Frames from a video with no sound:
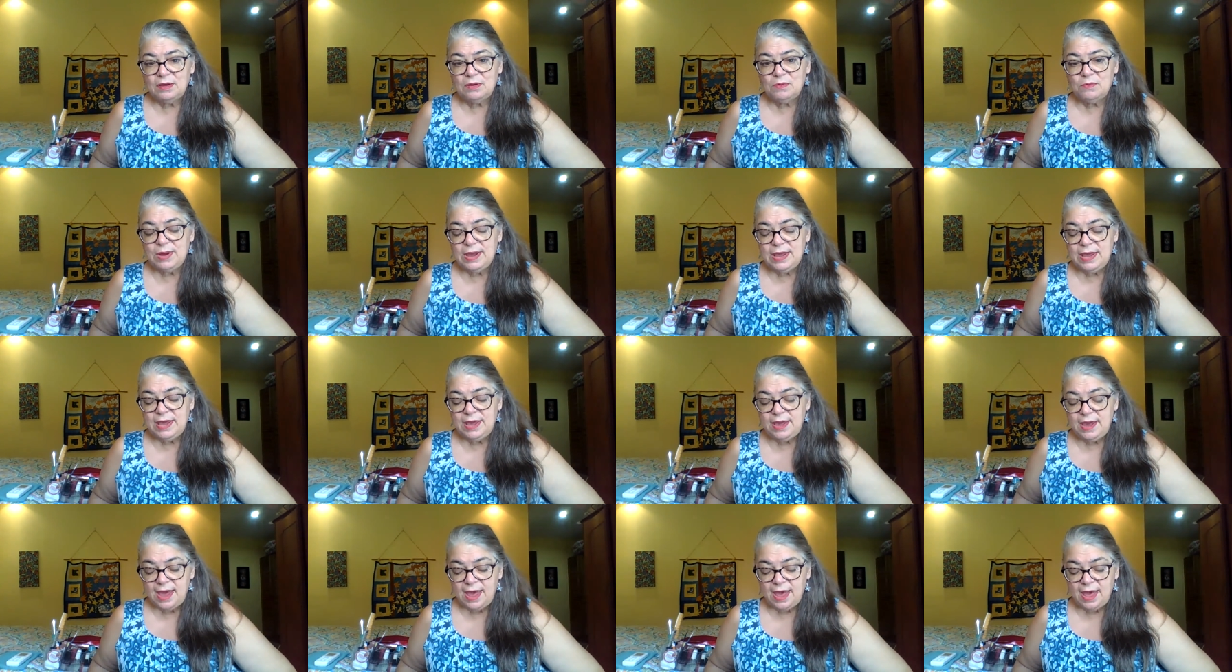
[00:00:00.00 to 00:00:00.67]

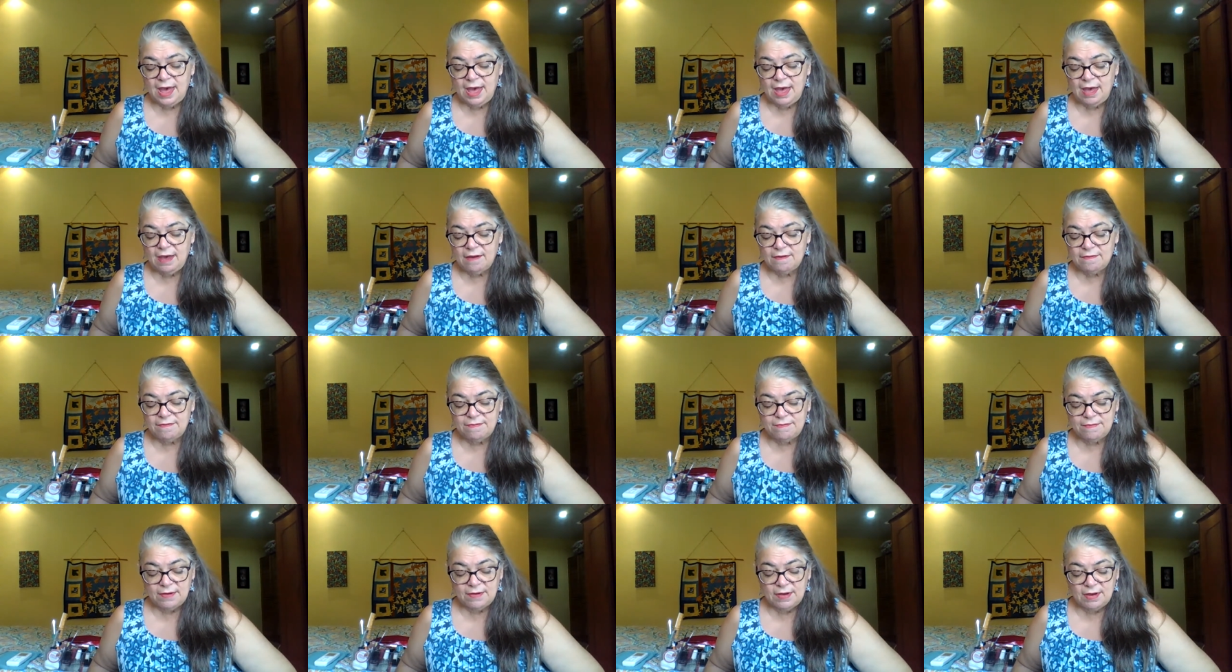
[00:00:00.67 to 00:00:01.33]
We
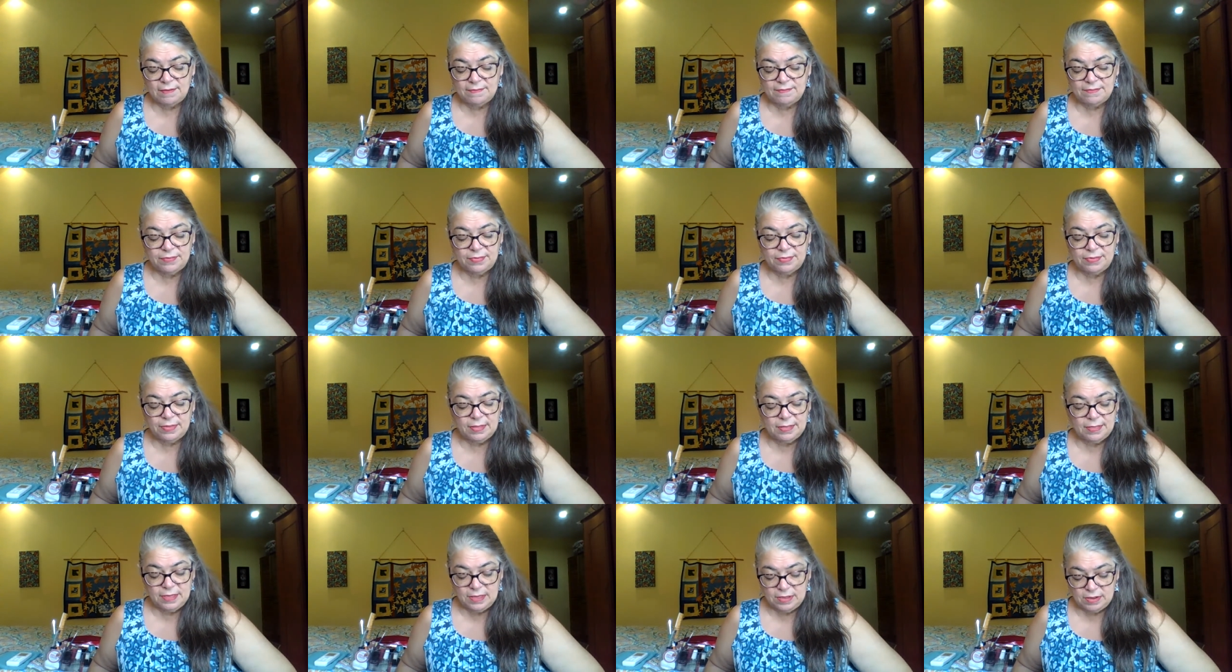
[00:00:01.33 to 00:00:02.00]
have. Uh,
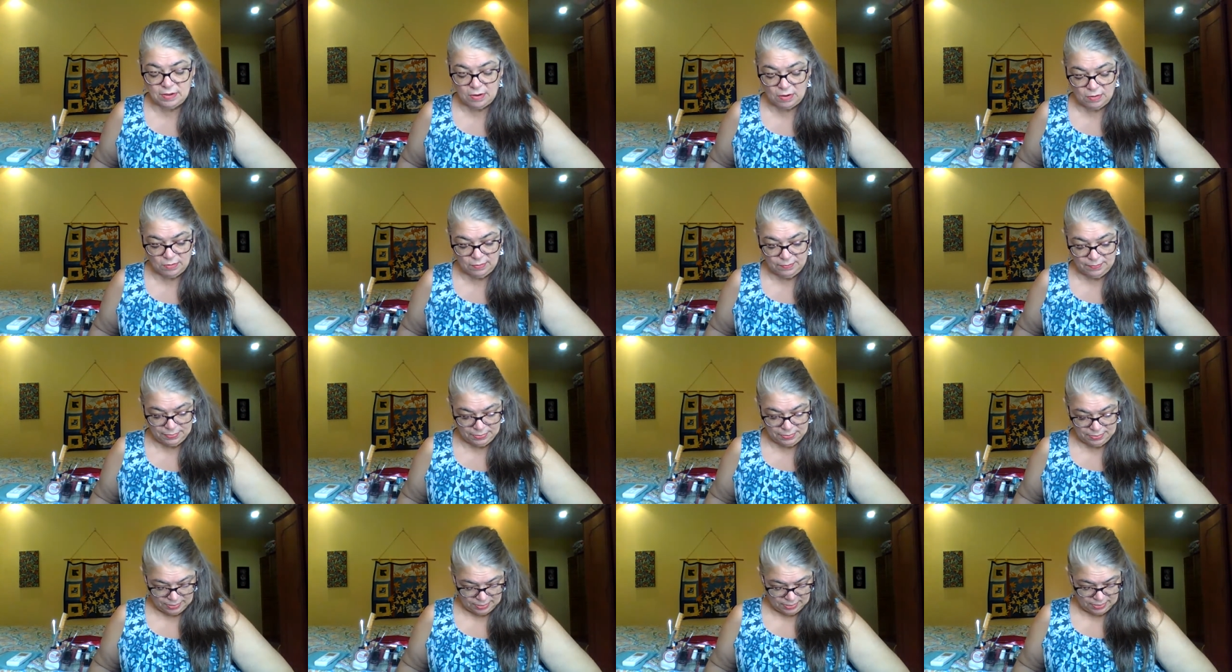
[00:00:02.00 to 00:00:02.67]
you
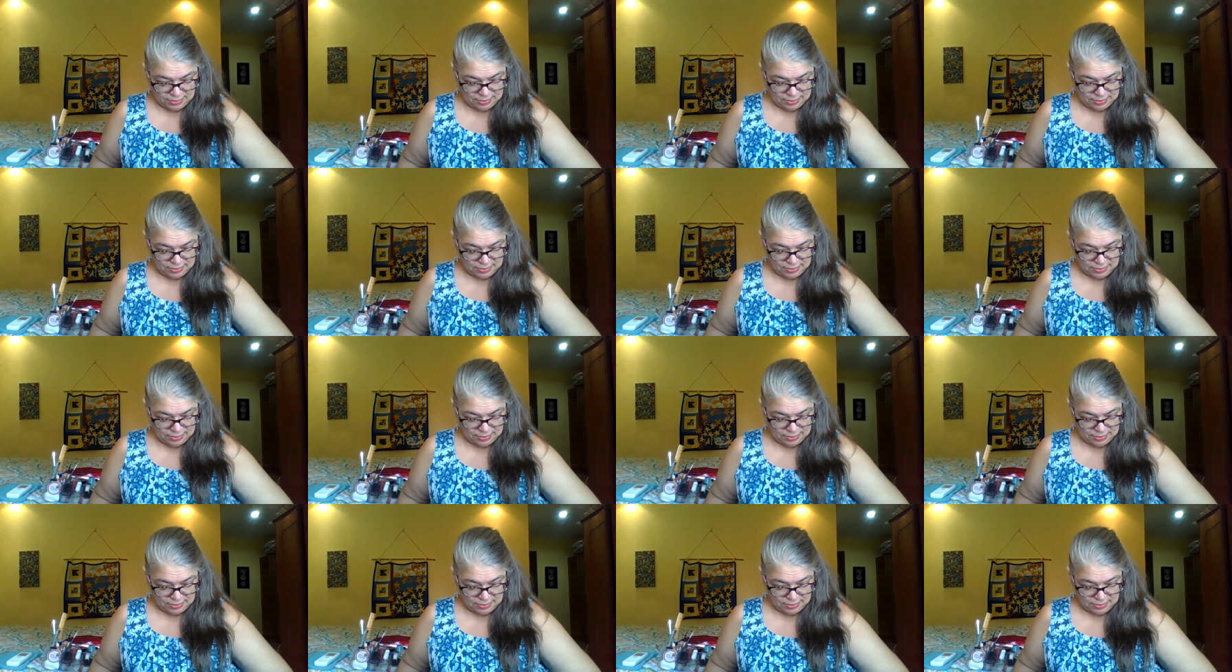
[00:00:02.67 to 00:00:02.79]
know,